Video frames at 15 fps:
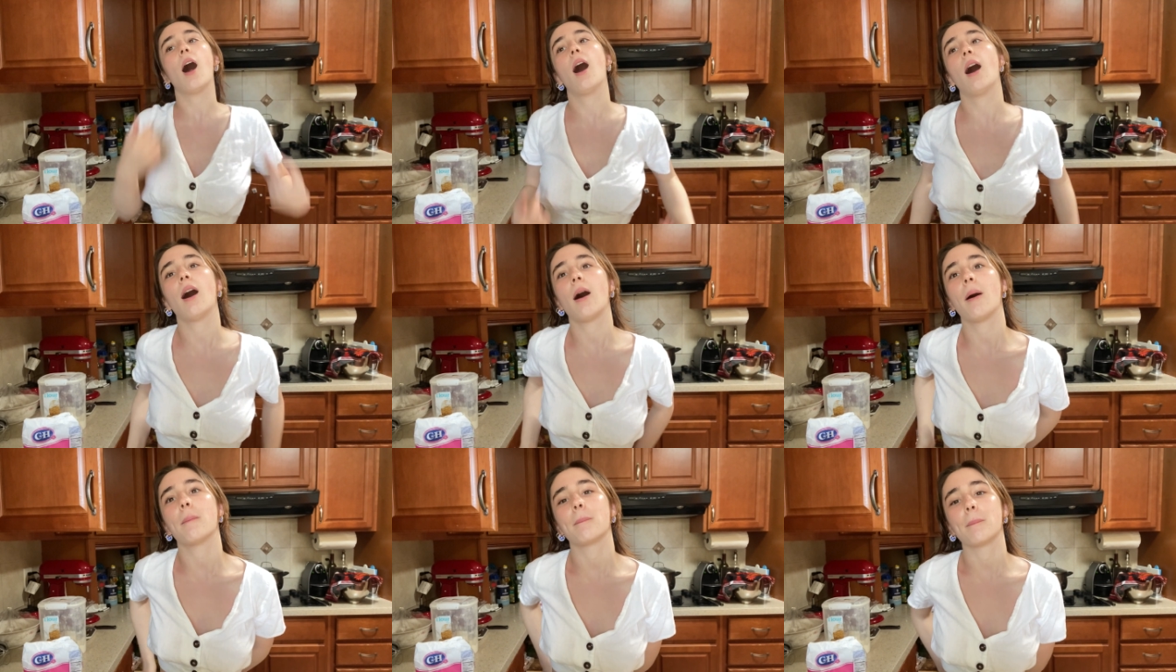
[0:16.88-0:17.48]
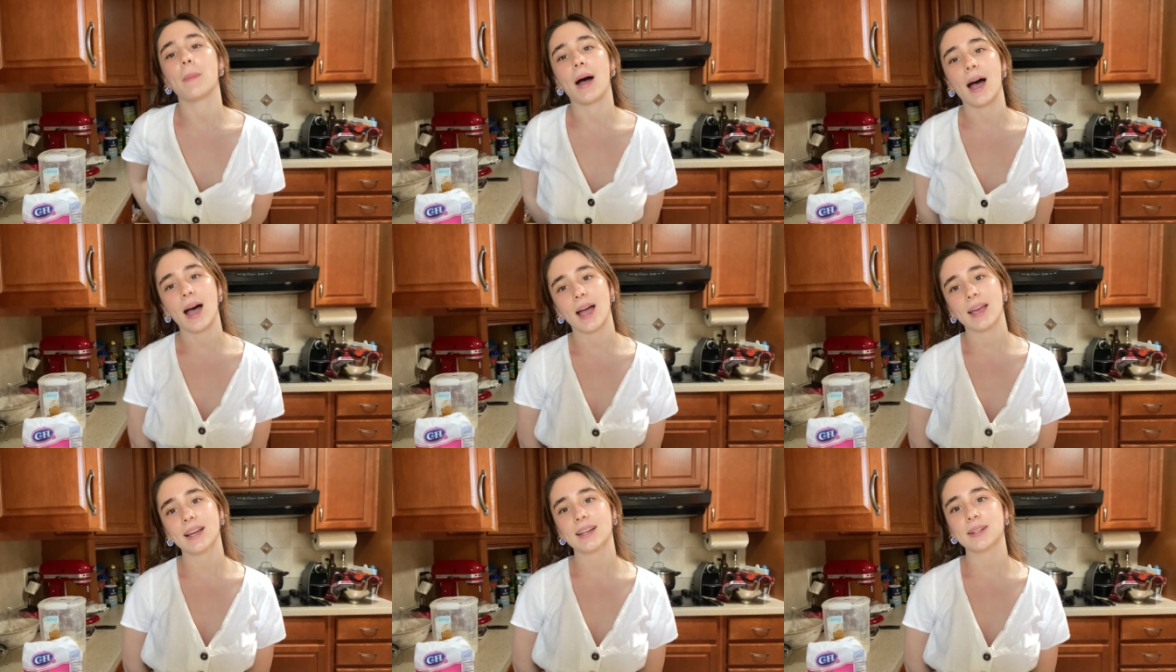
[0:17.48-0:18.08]

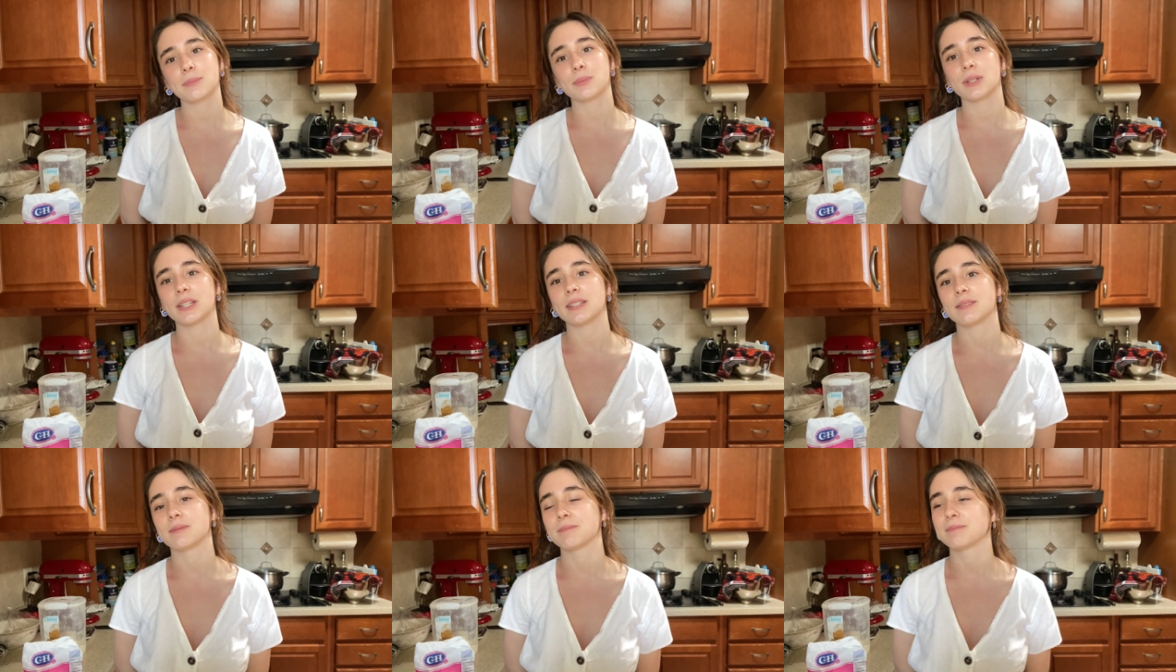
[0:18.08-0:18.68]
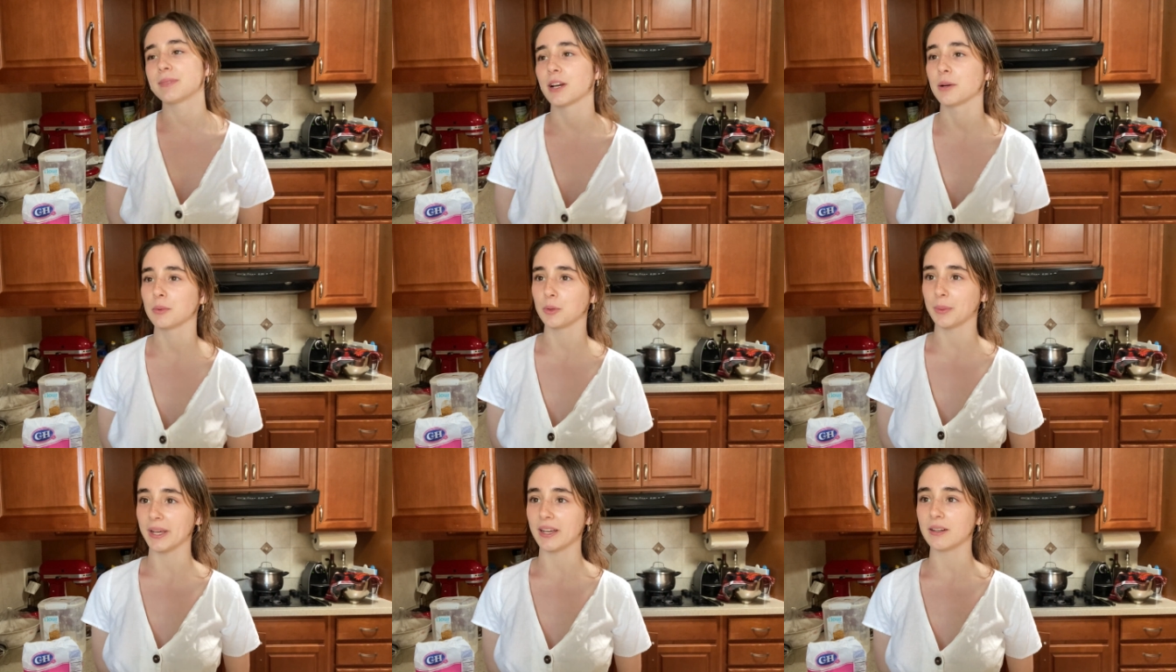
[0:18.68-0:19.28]
I had a pretty
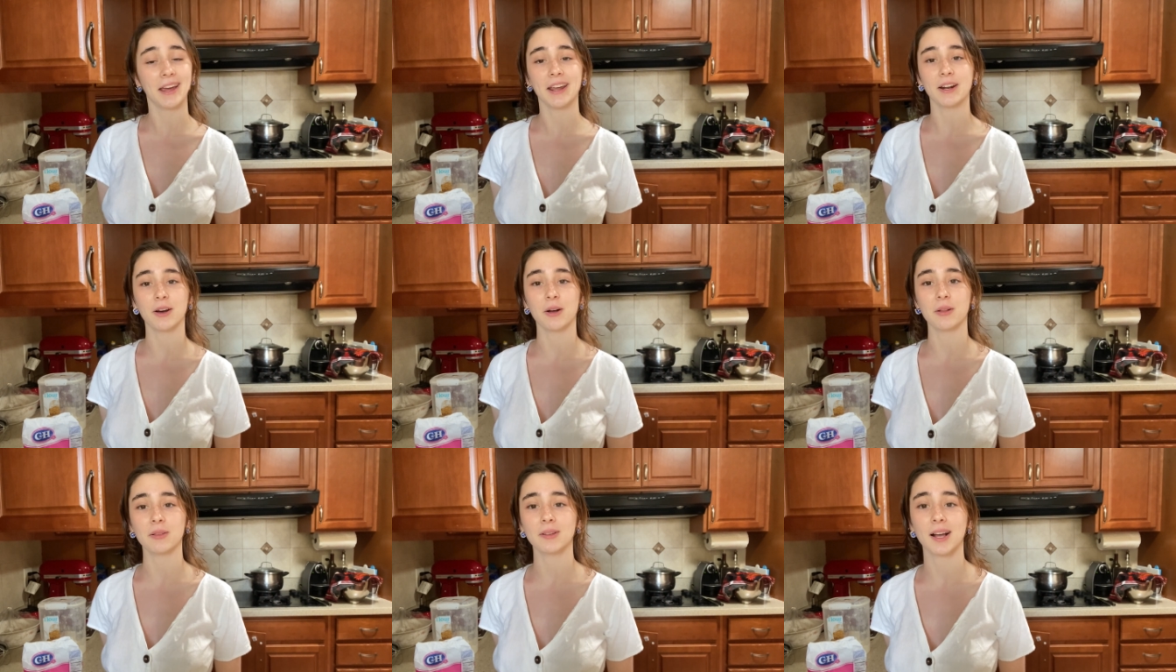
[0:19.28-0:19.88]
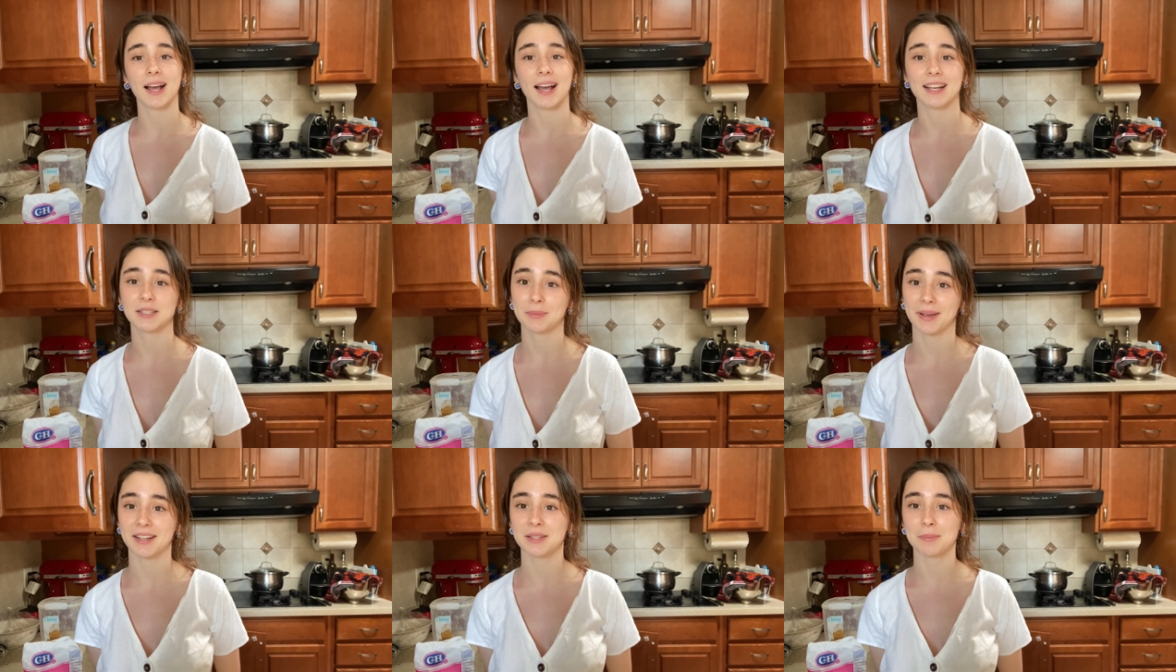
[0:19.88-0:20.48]
terrible week in all
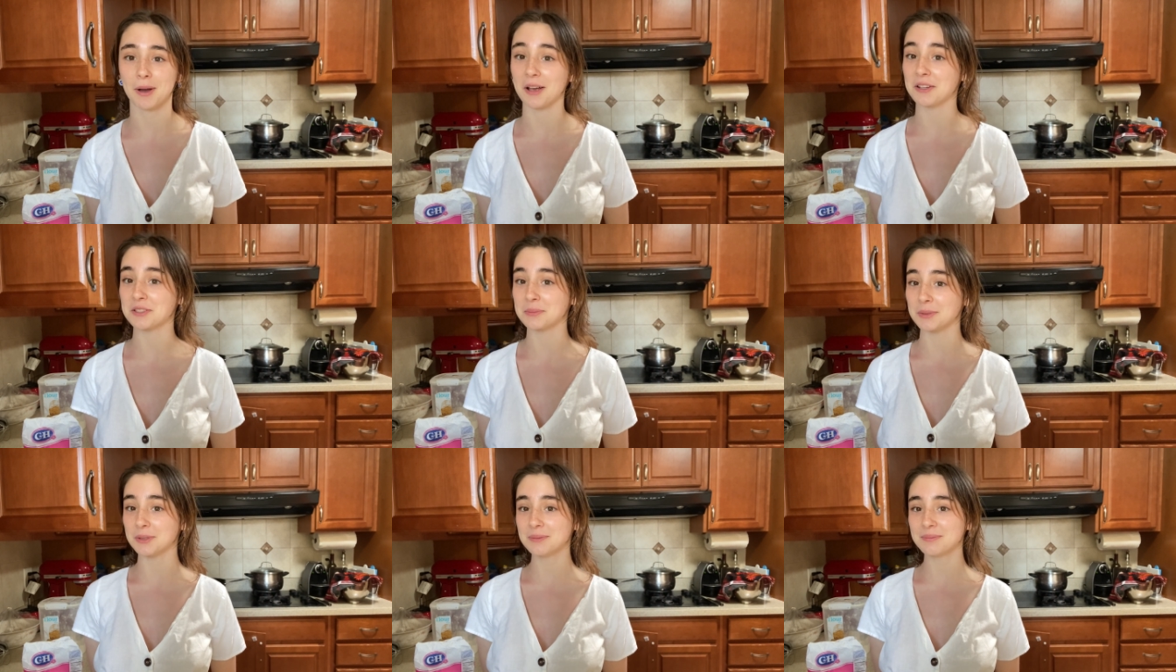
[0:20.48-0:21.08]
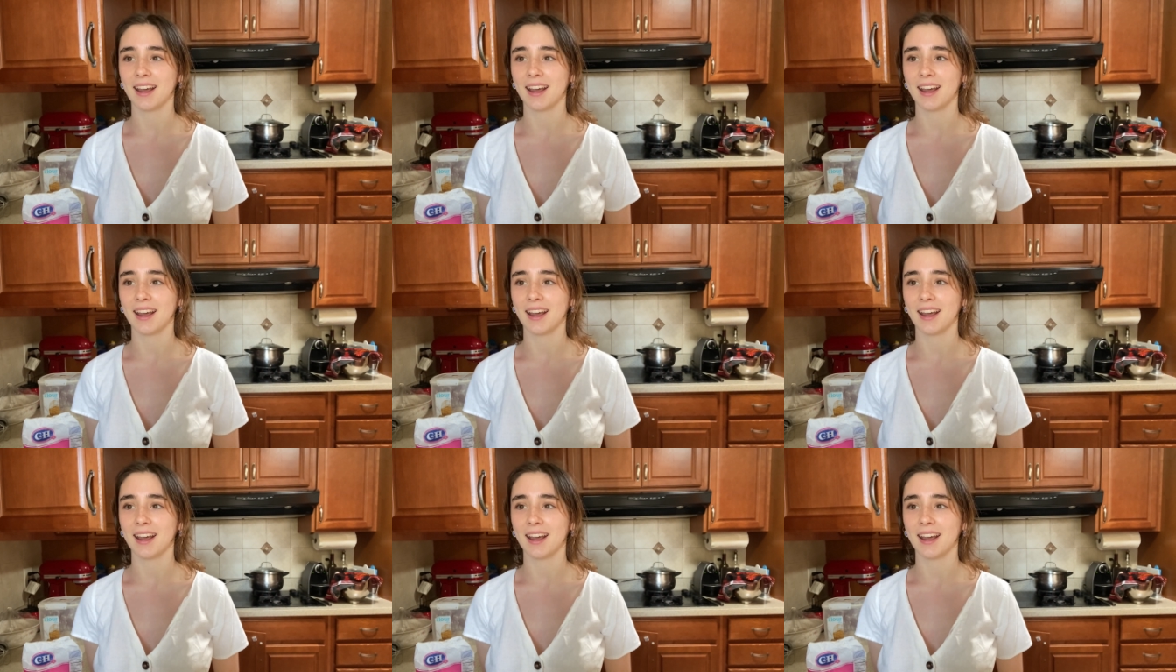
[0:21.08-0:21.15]
aspects possible,